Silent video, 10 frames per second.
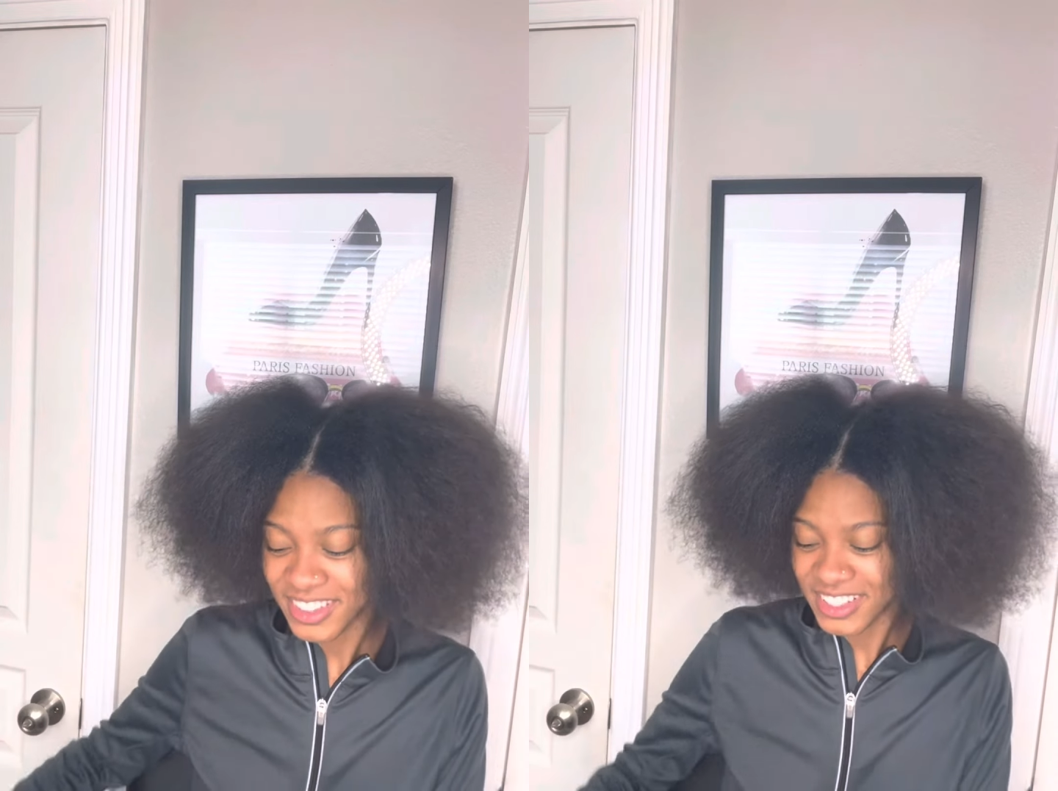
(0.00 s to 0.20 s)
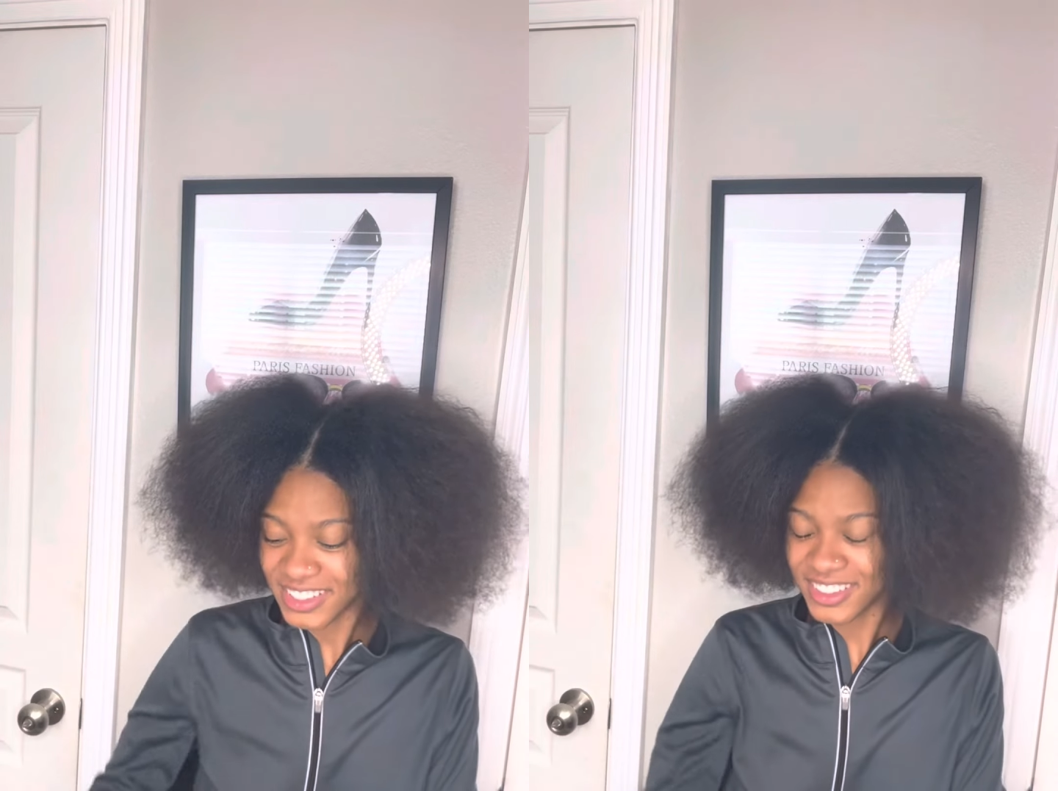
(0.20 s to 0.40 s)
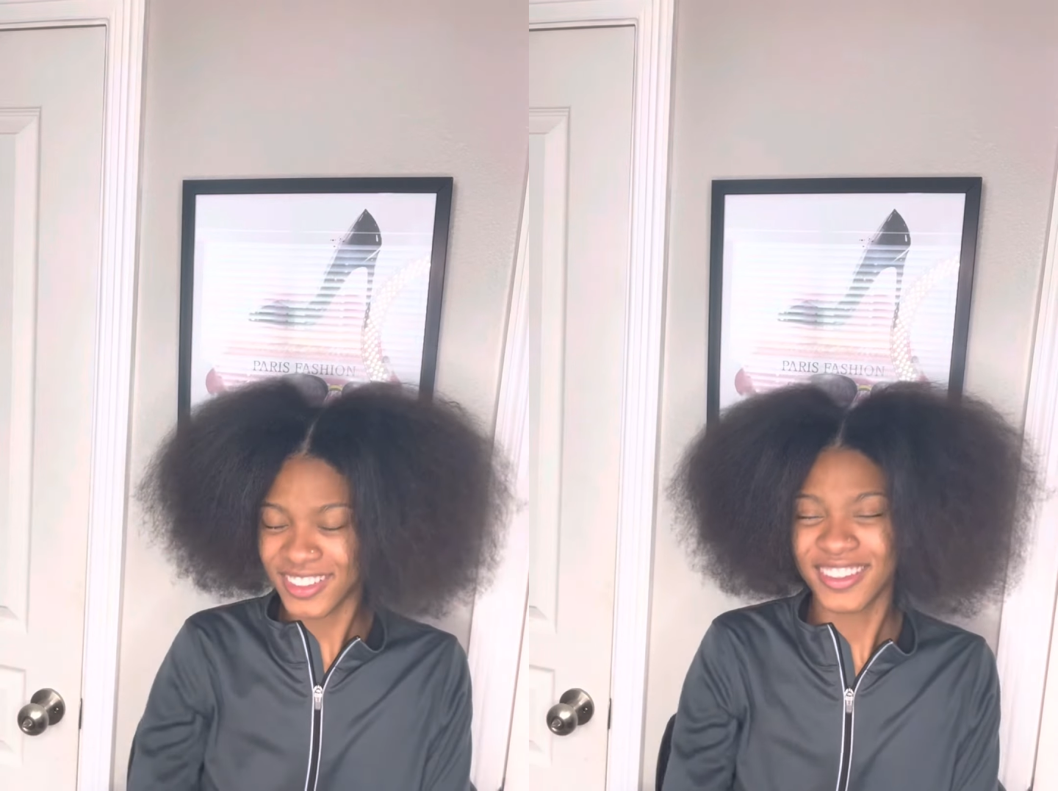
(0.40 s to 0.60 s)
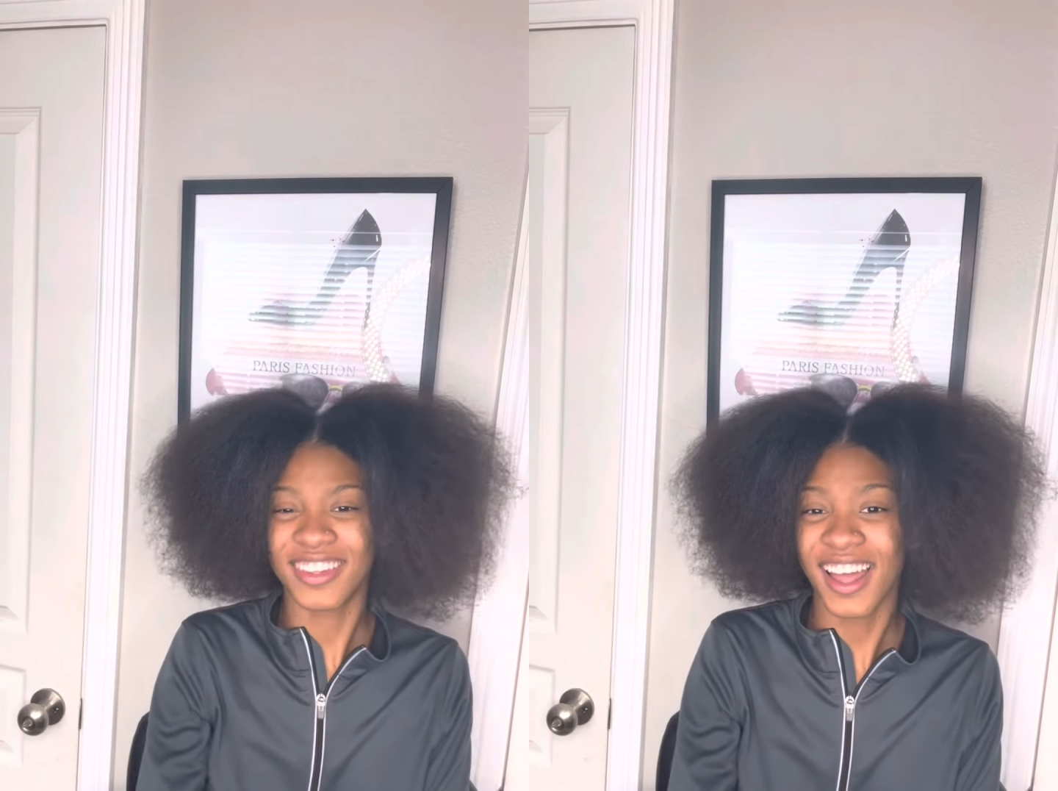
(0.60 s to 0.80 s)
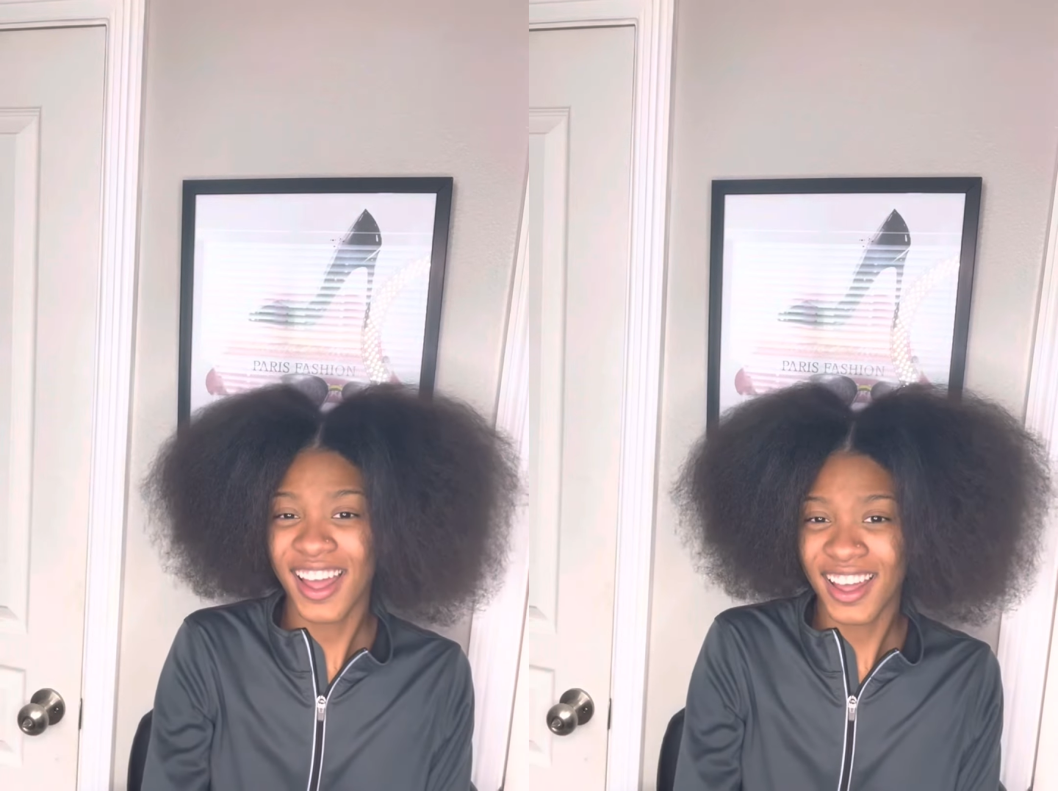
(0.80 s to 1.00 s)
this or
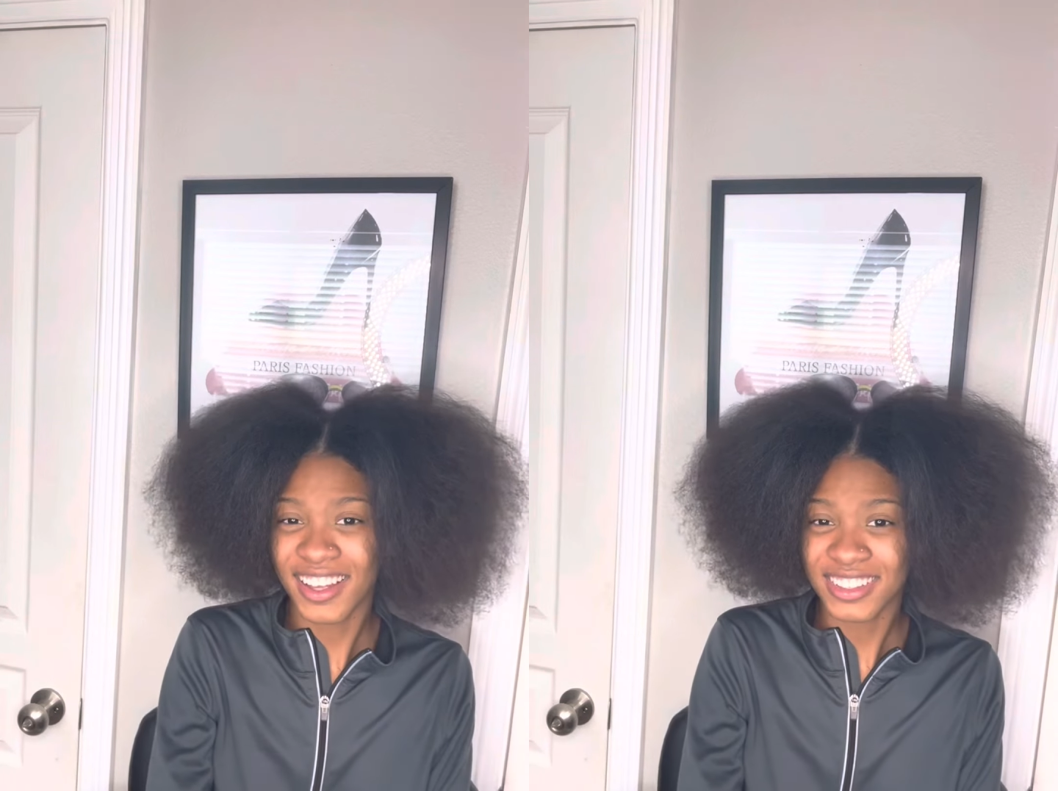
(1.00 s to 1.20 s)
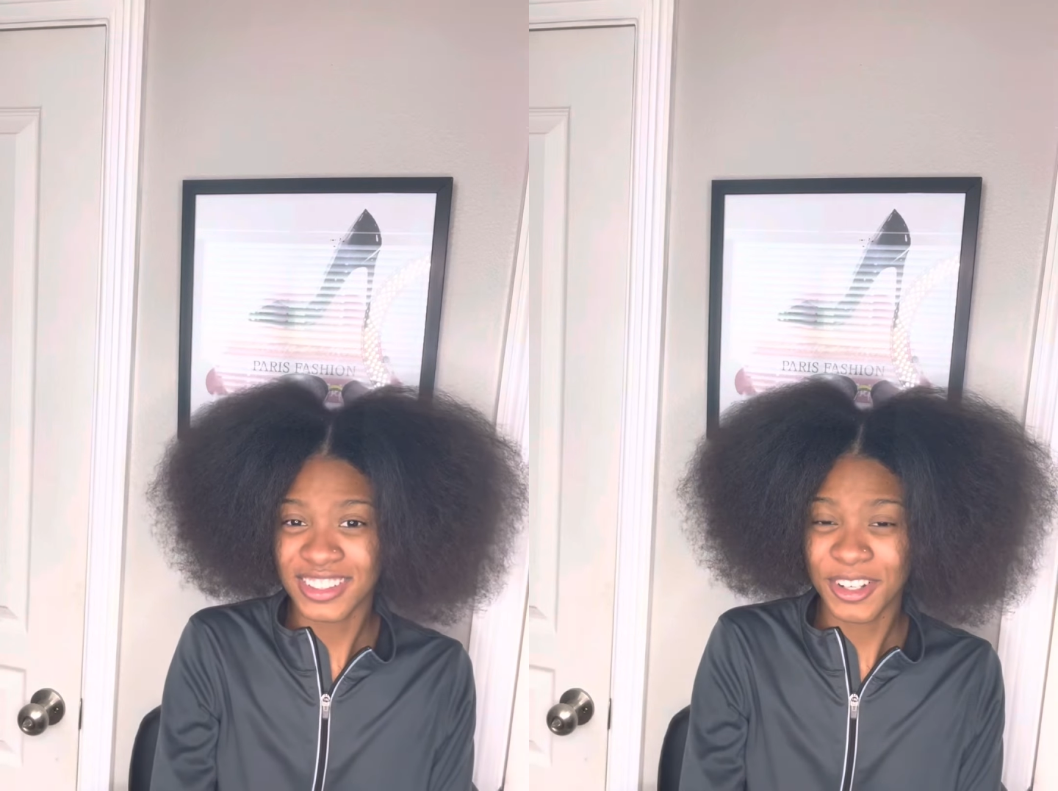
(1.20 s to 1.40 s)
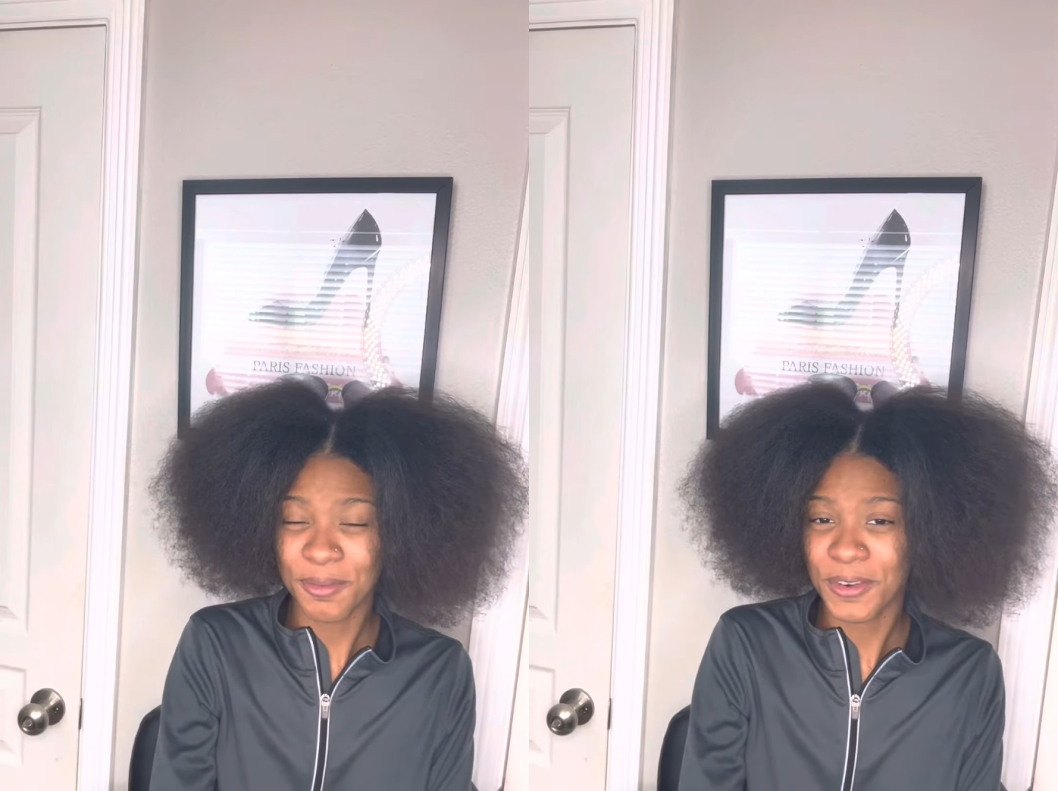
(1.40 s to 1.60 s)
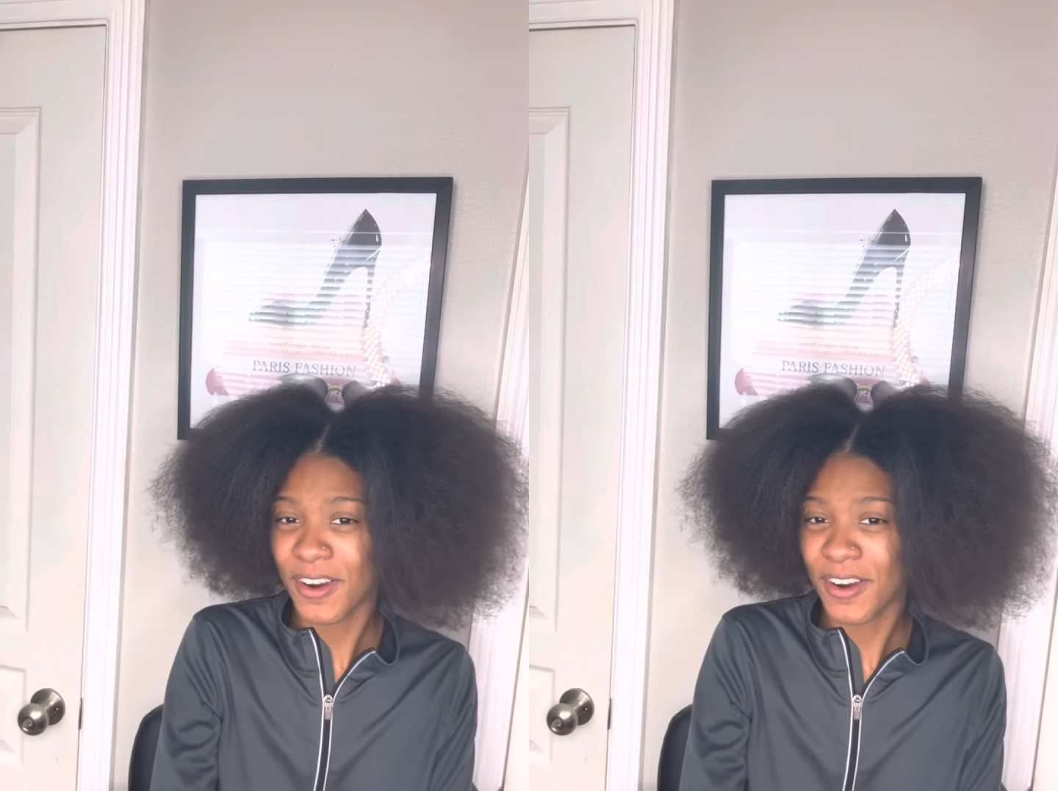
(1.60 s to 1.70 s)
that she'll be